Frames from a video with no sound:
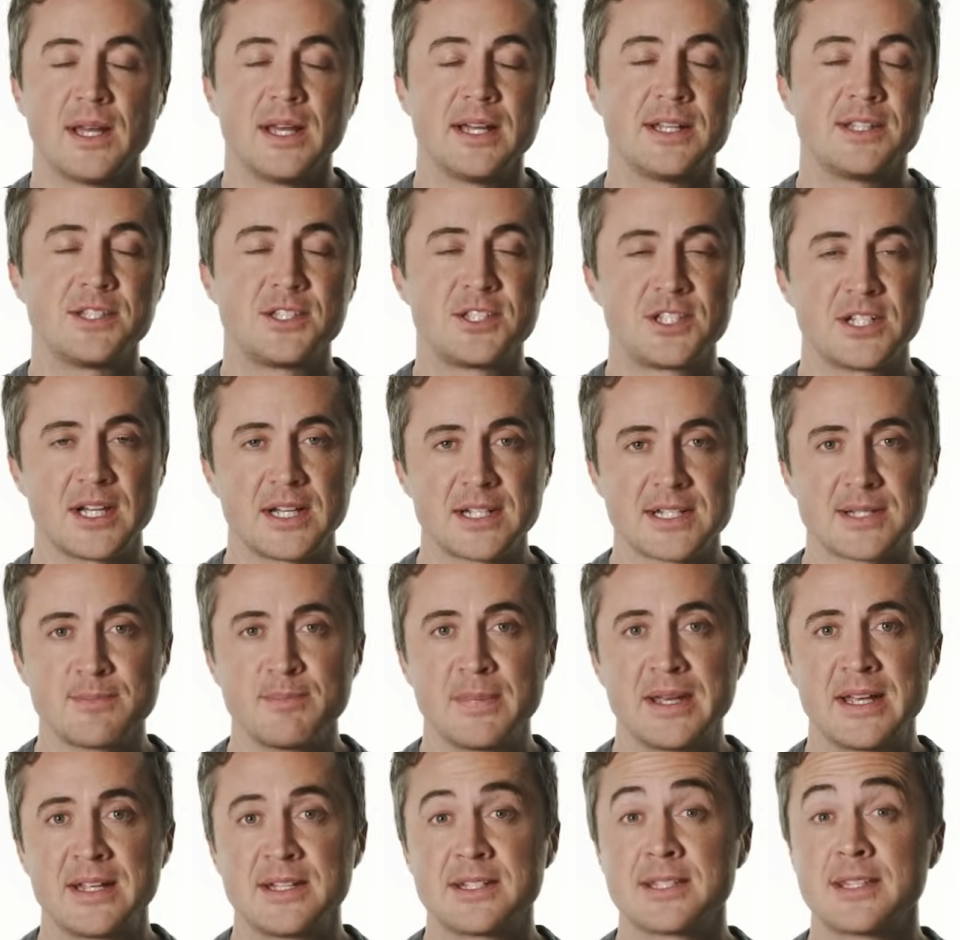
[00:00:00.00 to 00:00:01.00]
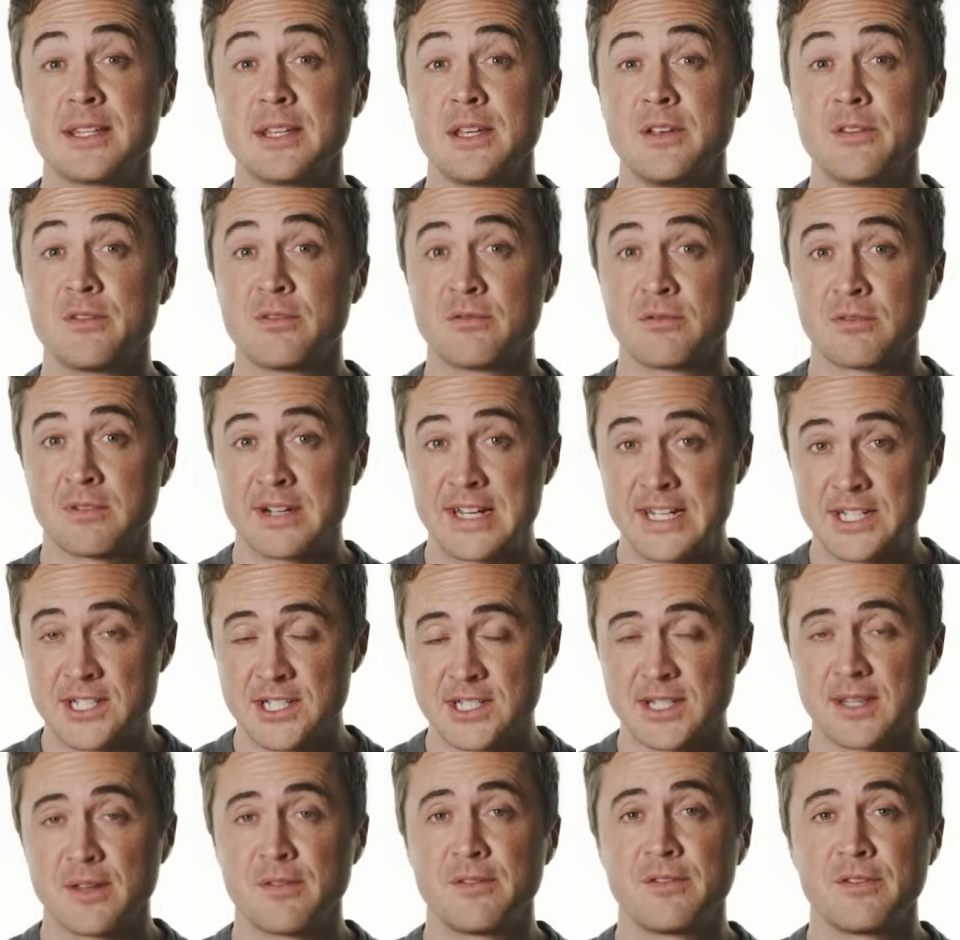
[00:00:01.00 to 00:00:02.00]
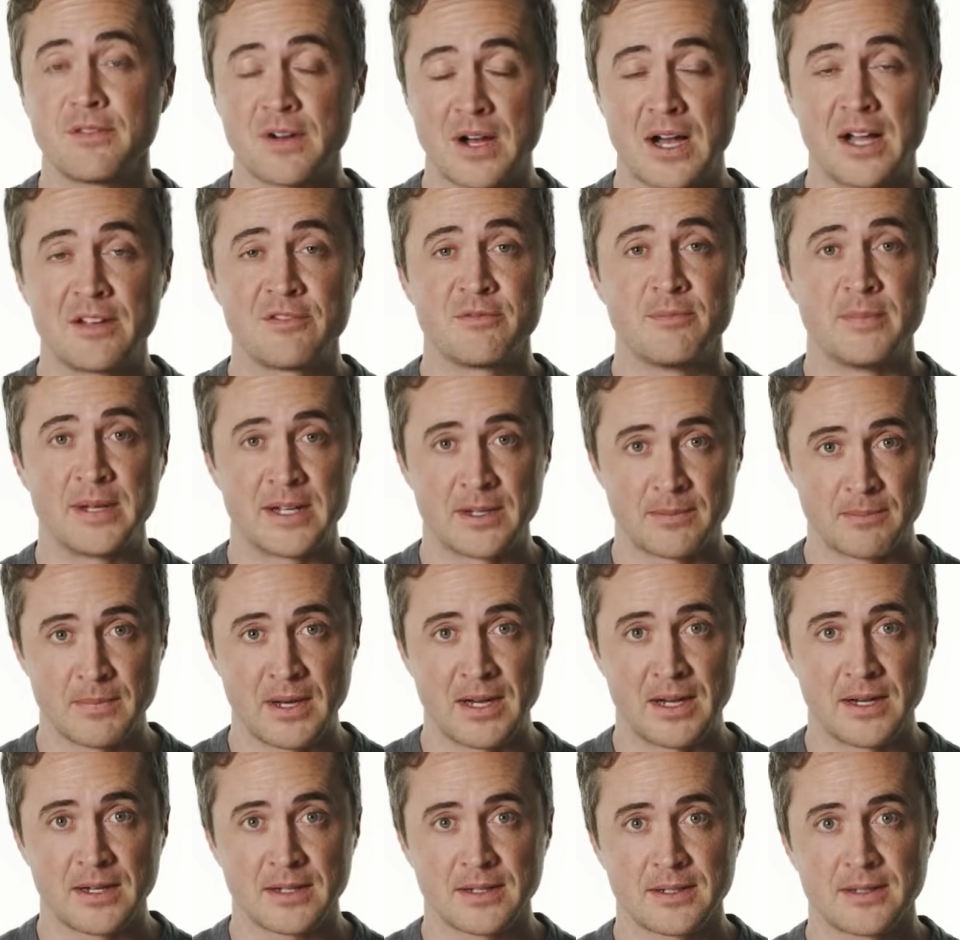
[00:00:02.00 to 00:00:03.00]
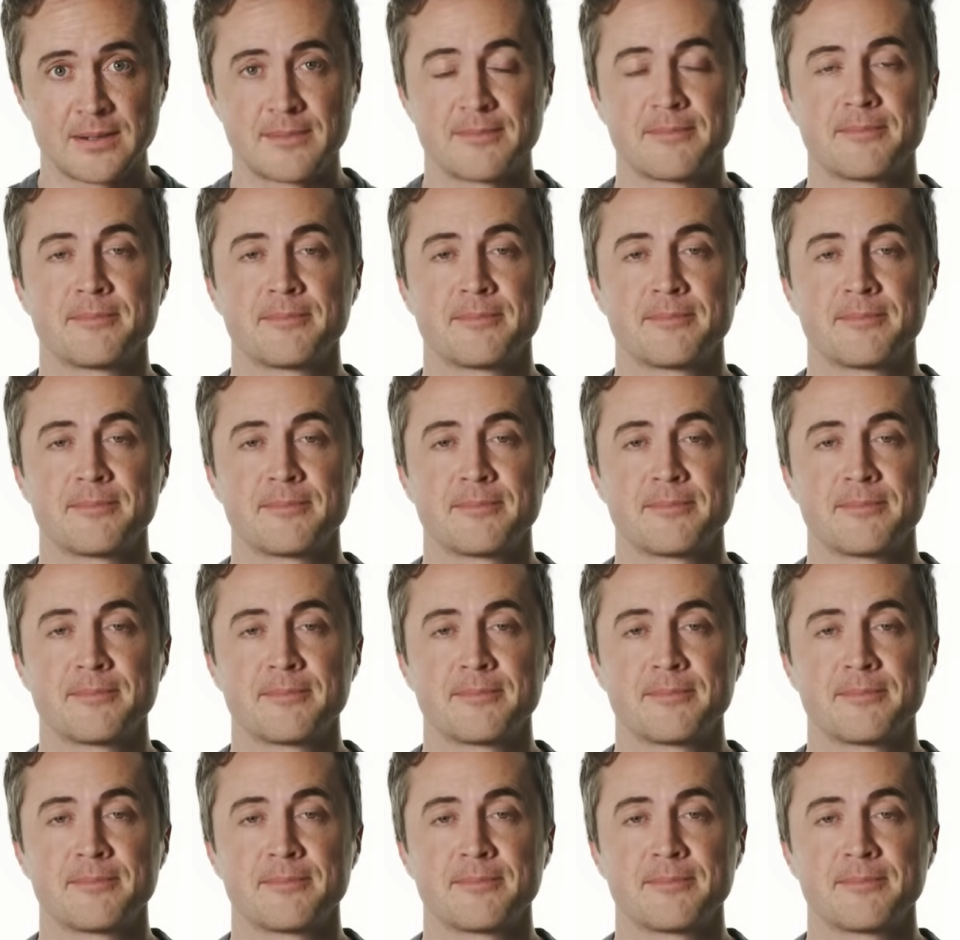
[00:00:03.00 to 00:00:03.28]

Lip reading: It just means that you've reached the 5-minute mark.